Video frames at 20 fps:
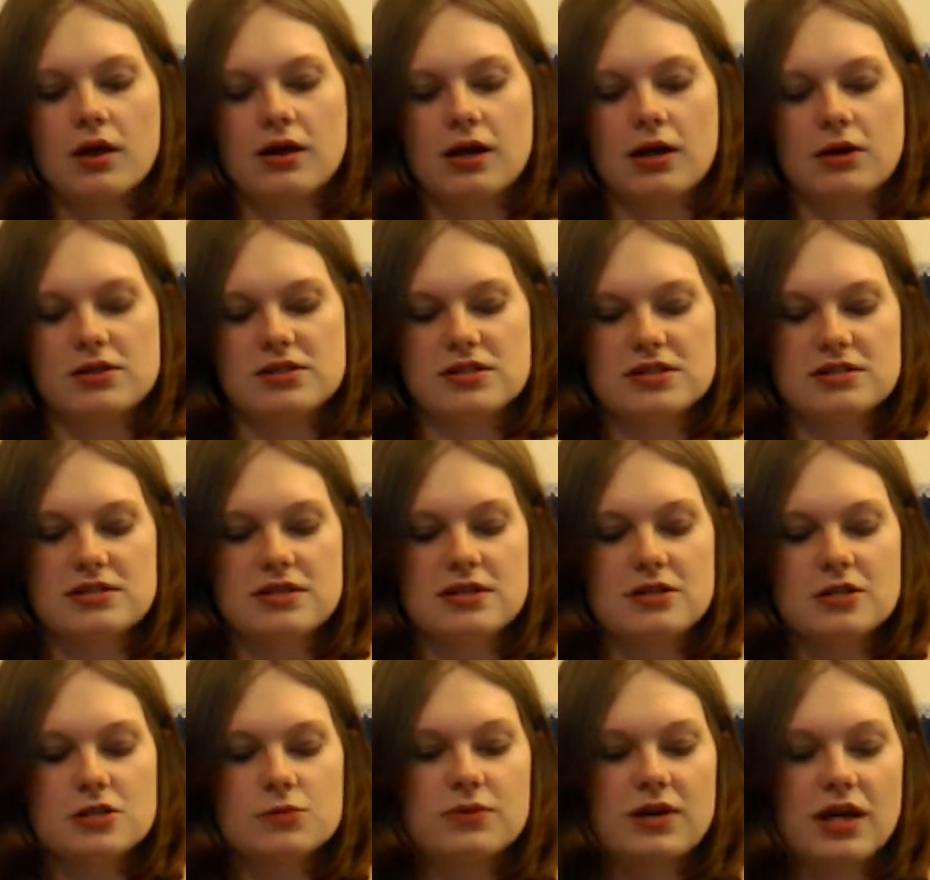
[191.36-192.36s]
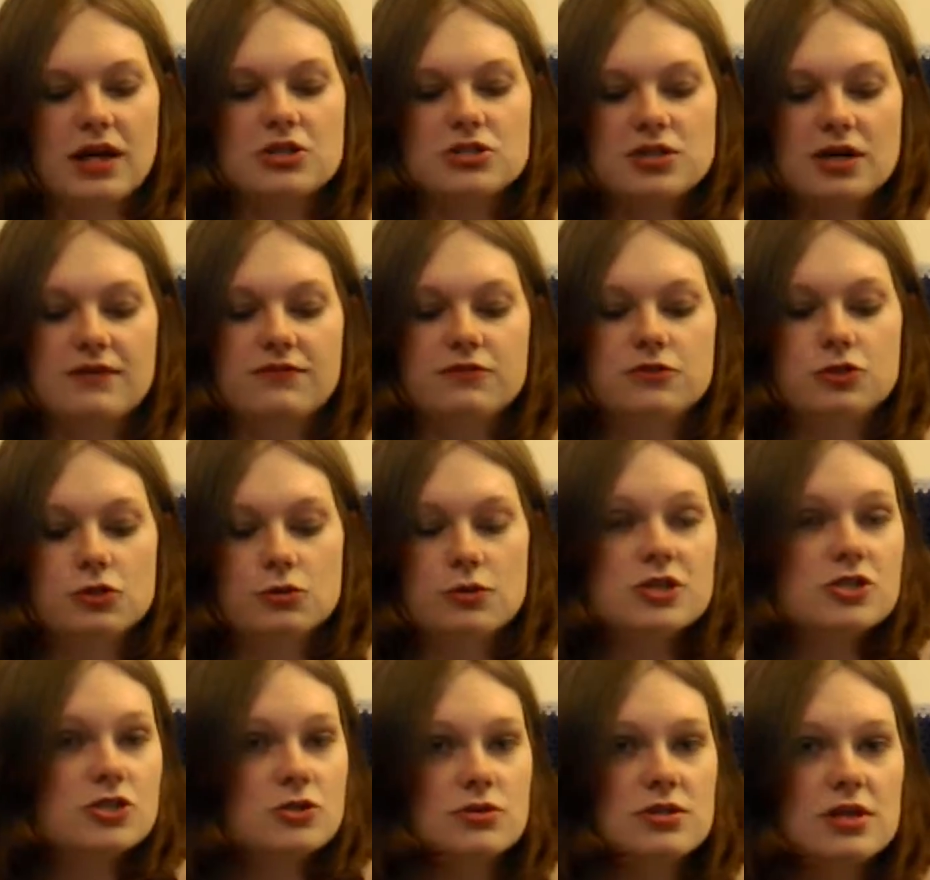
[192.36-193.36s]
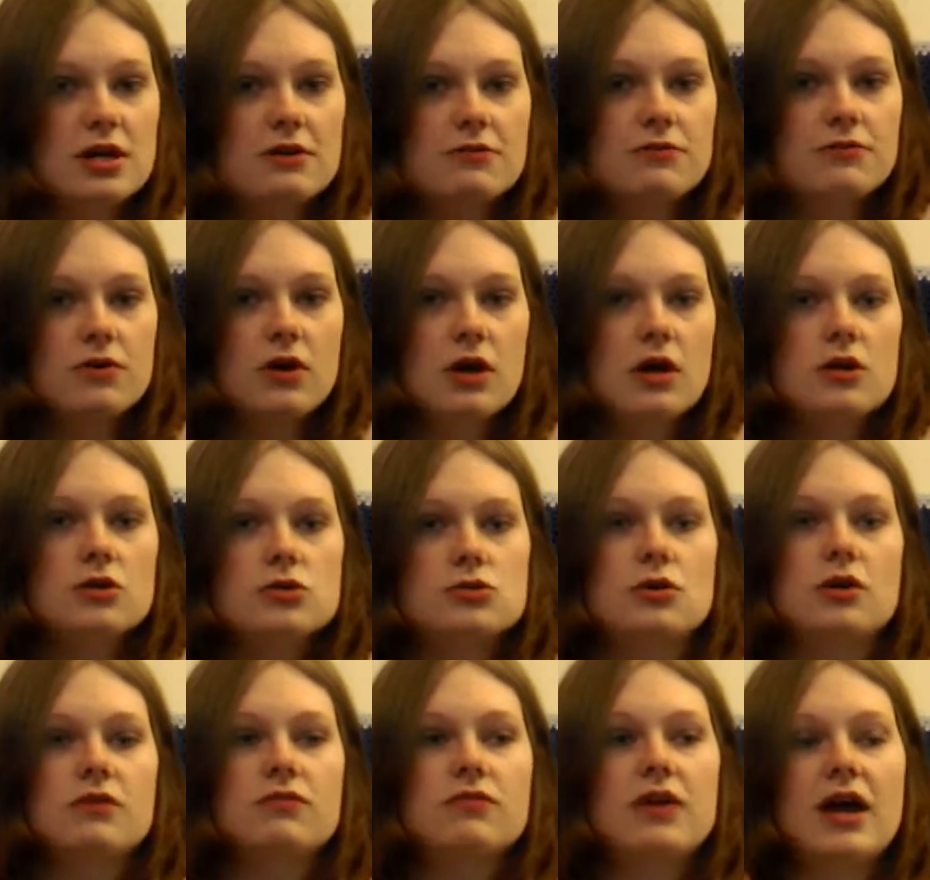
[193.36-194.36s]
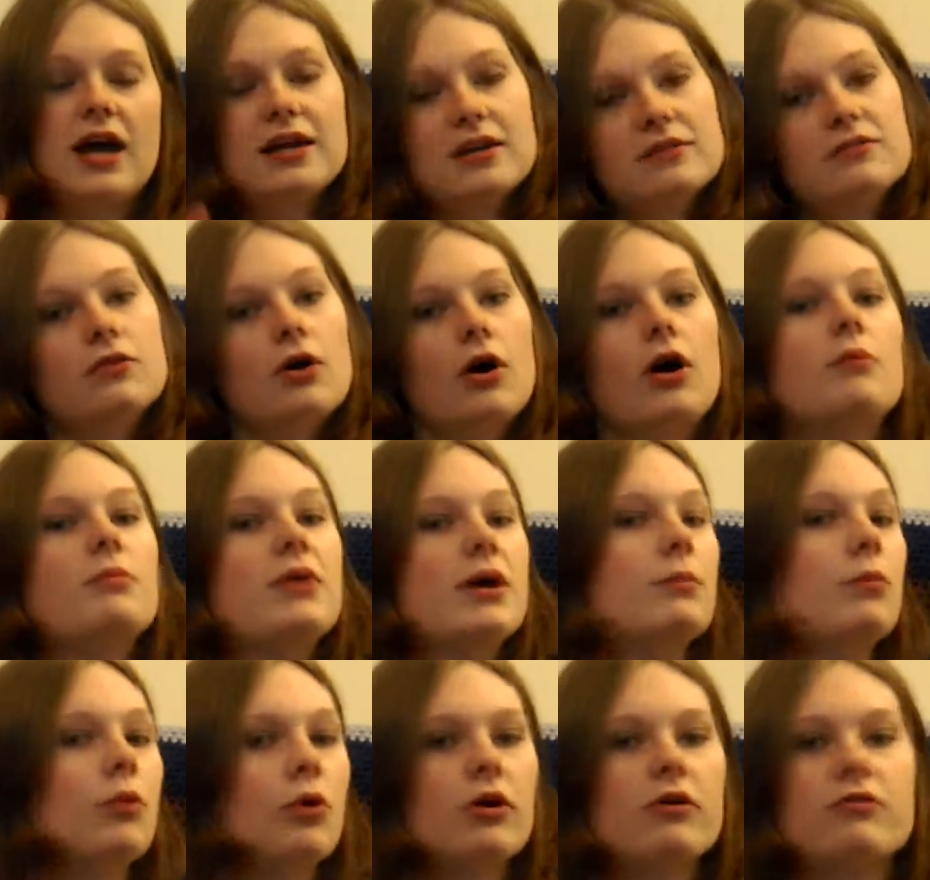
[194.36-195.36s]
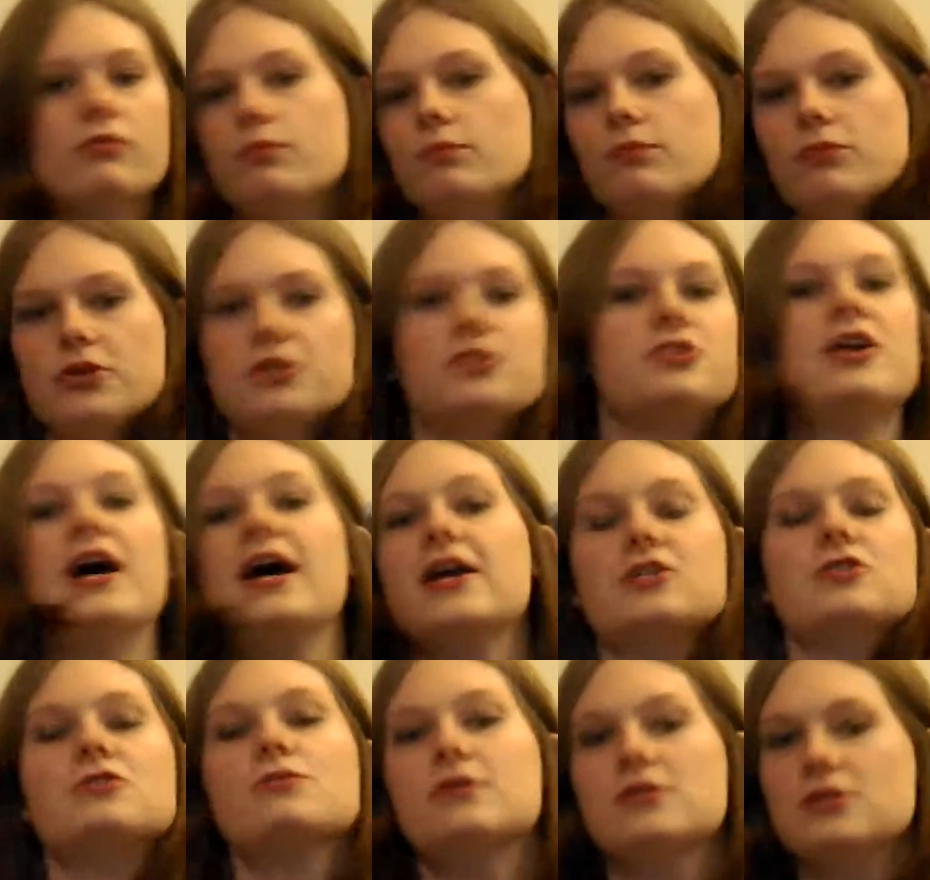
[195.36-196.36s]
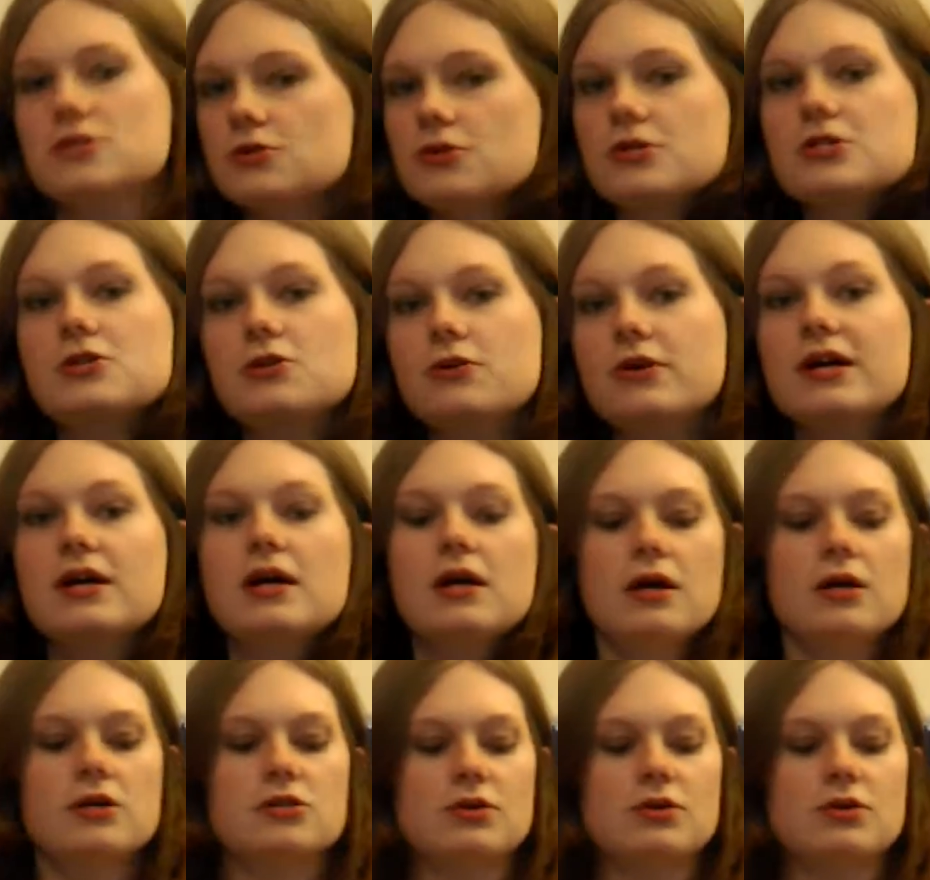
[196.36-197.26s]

Now, as I say, this one I actually have two issues of, so I've kind of got a bit more the direction of where the story's going.